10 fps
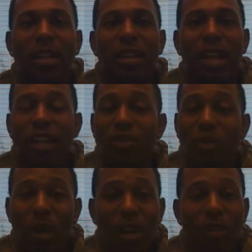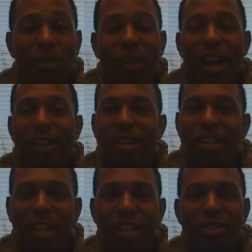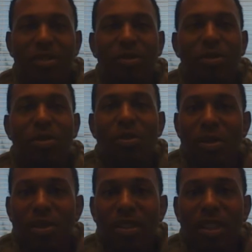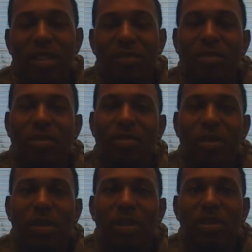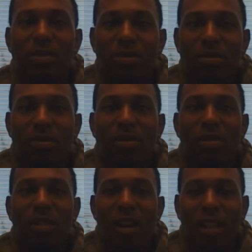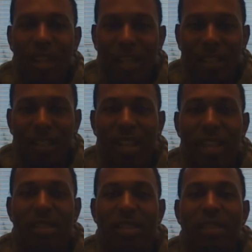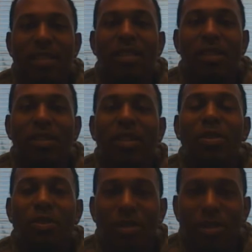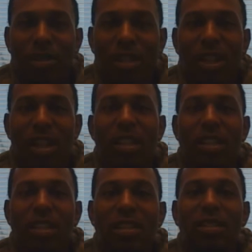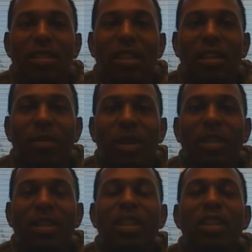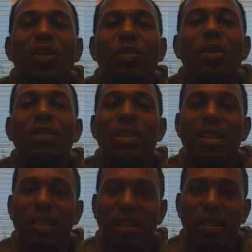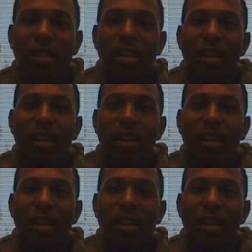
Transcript: K 12 or higher educational course that is going to be used online as a distant learning course needs to think about the equivalency